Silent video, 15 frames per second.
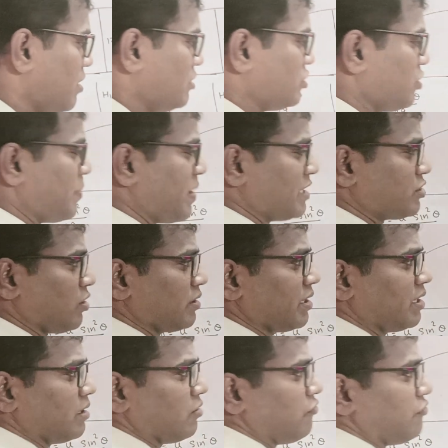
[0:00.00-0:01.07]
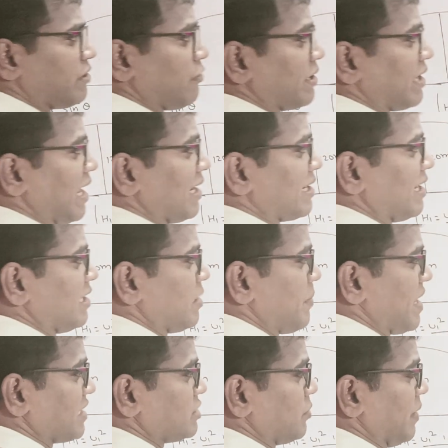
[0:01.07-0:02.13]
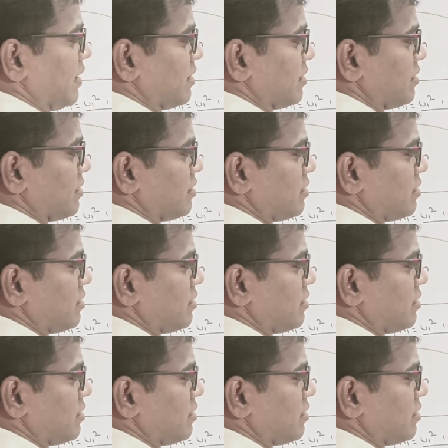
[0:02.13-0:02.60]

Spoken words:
So based on that we have to calculate the maximum height.